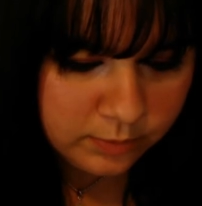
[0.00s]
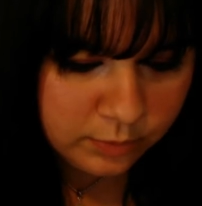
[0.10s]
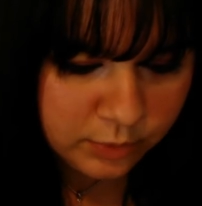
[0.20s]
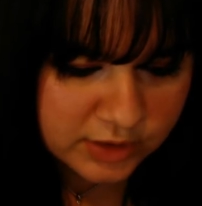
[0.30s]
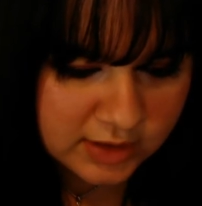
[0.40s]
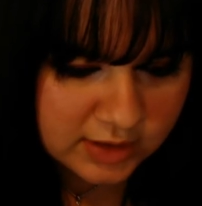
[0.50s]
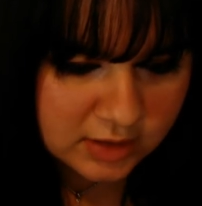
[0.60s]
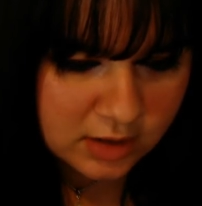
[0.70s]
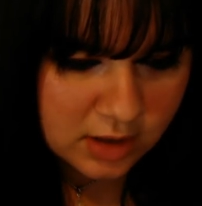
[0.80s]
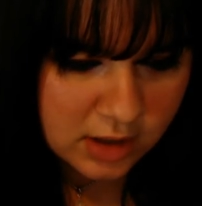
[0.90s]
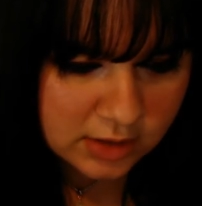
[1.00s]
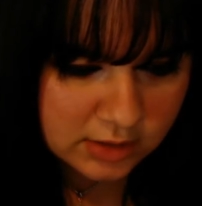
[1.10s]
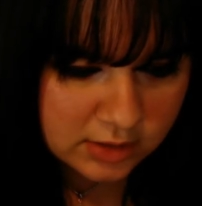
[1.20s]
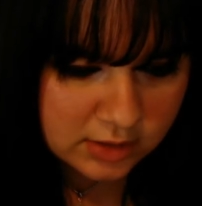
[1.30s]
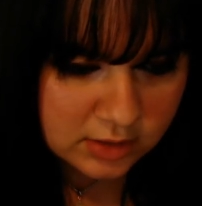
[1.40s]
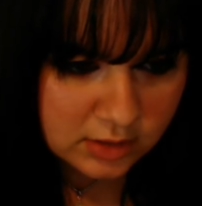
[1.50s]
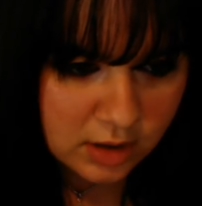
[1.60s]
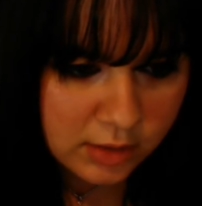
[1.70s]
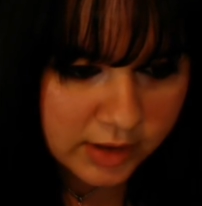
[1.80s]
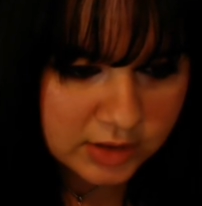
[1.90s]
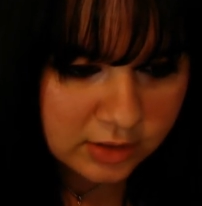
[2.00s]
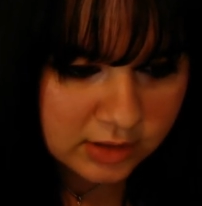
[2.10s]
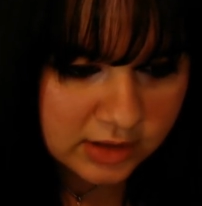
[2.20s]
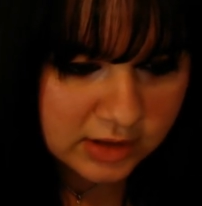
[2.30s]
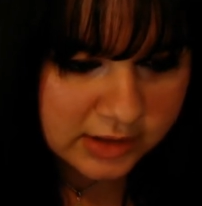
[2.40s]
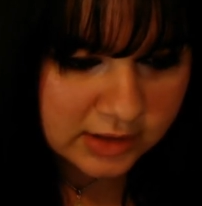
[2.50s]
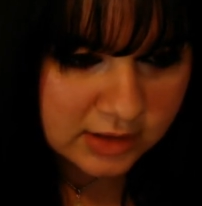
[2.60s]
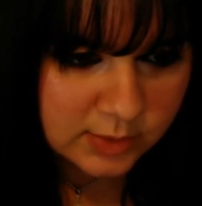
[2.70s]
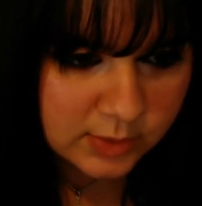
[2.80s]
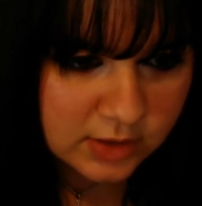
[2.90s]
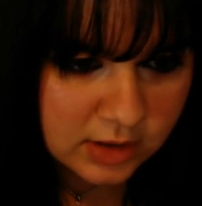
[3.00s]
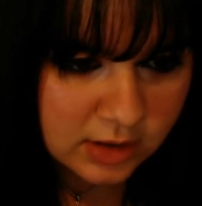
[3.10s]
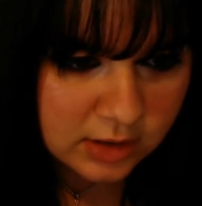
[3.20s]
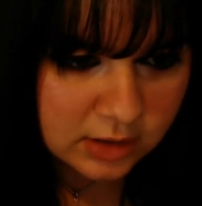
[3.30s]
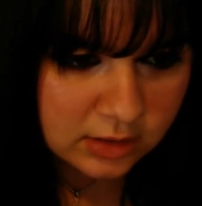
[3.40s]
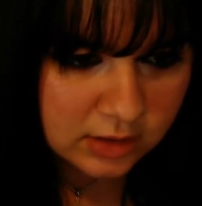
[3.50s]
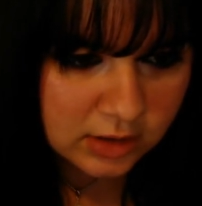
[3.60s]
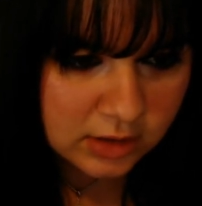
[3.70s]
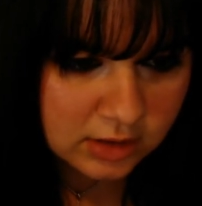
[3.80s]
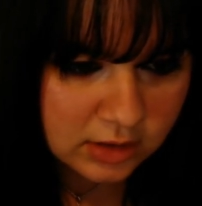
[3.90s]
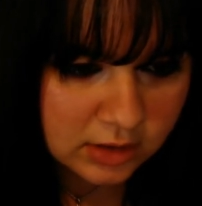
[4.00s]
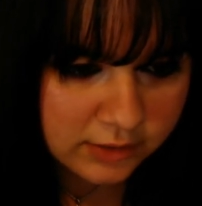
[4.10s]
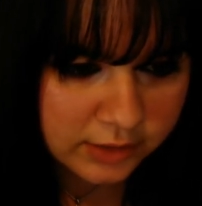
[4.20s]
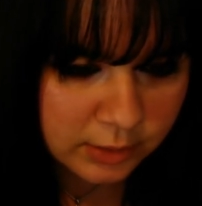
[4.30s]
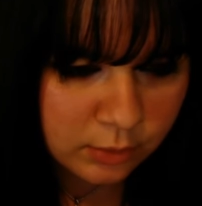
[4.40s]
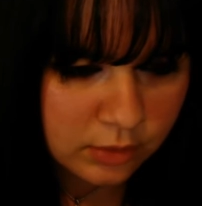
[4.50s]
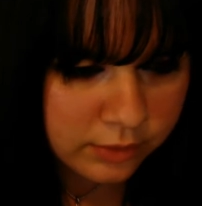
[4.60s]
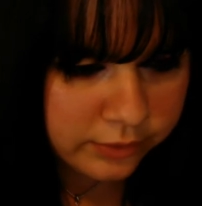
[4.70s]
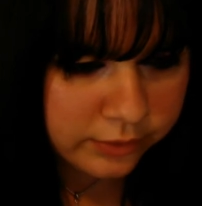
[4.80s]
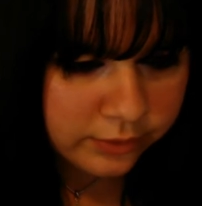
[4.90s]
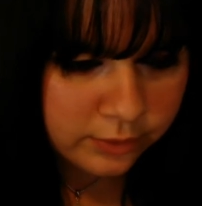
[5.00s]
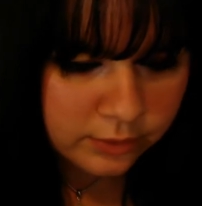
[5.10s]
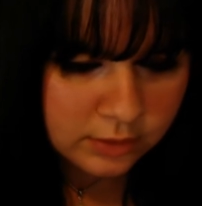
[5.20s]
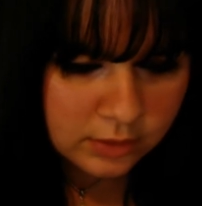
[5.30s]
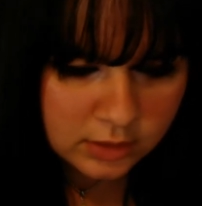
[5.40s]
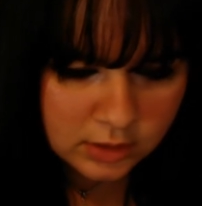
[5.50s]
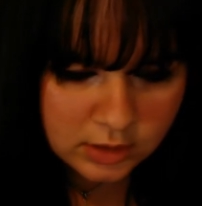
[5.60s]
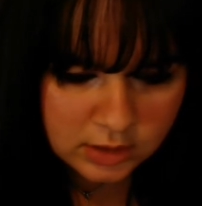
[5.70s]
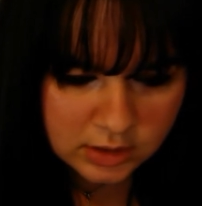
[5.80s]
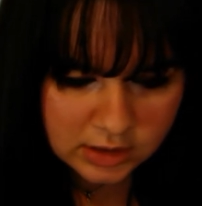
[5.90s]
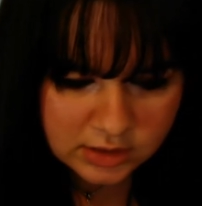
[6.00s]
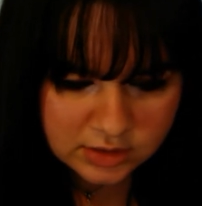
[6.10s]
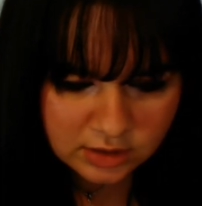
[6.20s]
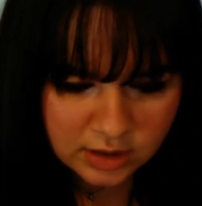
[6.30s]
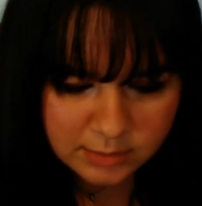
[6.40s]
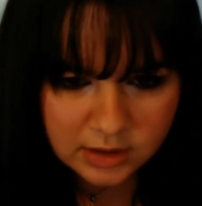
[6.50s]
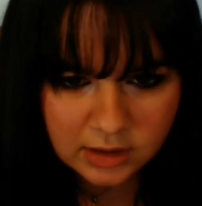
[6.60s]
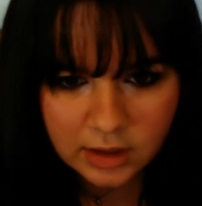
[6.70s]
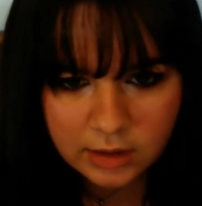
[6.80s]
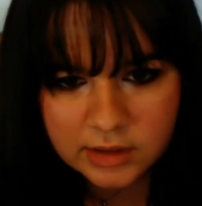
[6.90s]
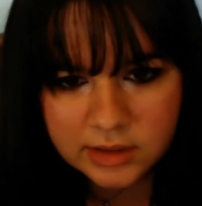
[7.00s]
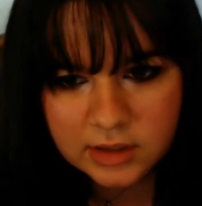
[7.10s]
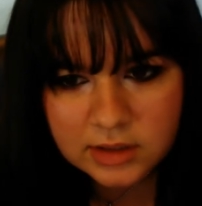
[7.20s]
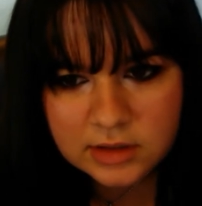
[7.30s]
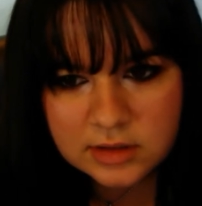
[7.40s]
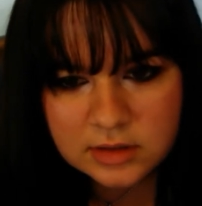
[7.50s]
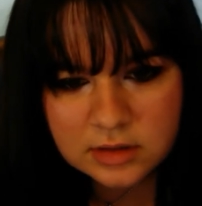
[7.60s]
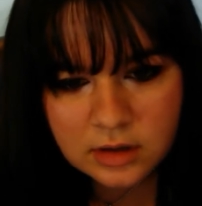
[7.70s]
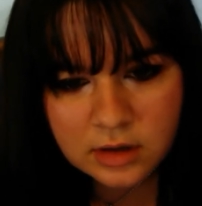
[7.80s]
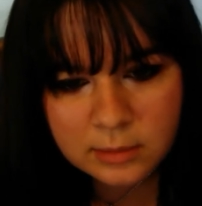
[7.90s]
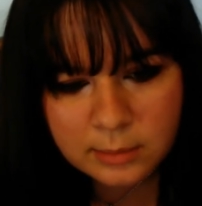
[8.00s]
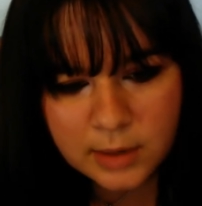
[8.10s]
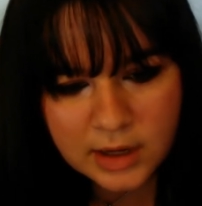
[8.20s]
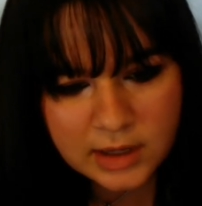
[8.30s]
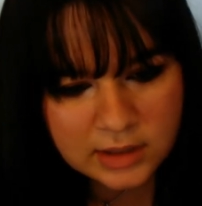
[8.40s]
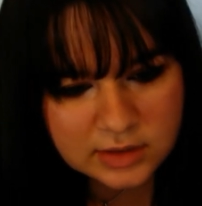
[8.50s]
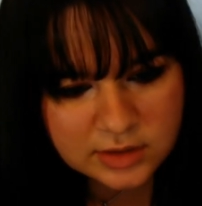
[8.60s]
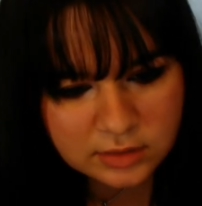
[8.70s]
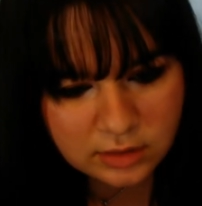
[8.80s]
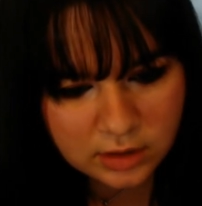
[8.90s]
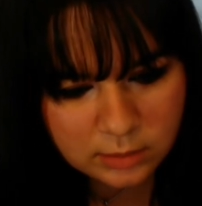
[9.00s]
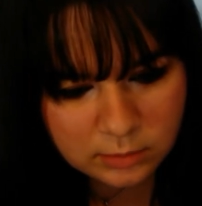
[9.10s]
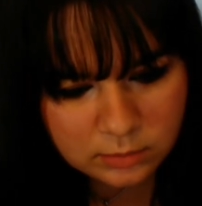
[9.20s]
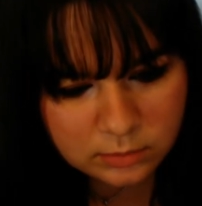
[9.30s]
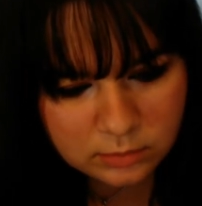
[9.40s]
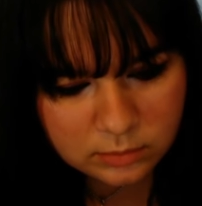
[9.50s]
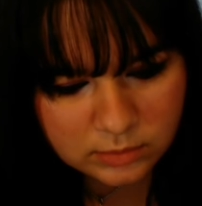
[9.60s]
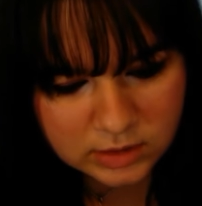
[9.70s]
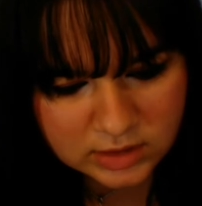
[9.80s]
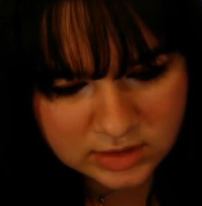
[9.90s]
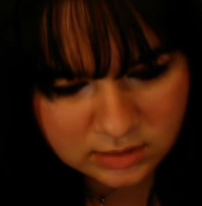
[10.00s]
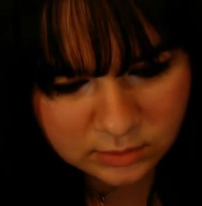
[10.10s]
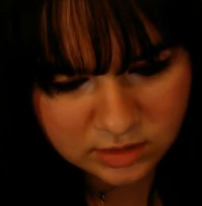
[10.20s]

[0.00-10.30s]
Was this not? Oh, I totally thought that this was on the Lovely Wolf Instagram, but now I think it's on my Instagram. Is it?